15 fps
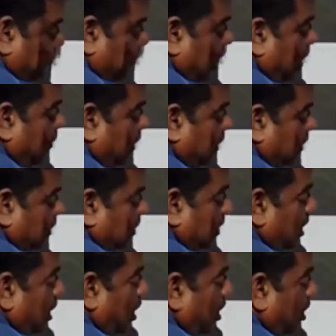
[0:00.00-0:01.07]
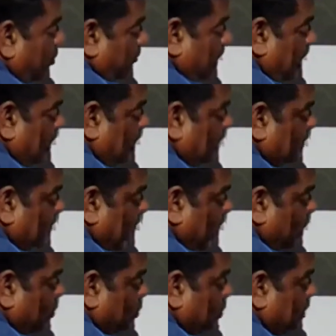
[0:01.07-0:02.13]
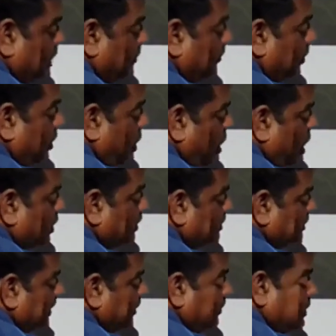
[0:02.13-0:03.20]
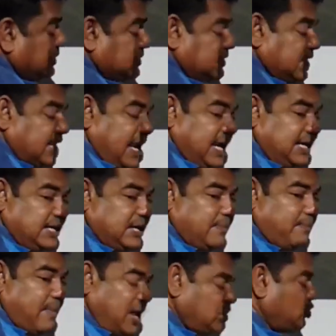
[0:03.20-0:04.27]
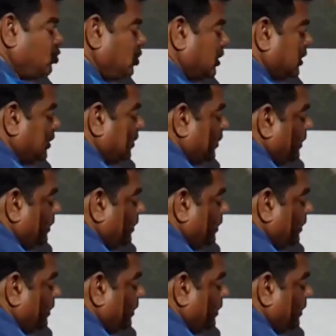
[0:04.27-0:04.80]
flower or when these androecium or the stamens get mature,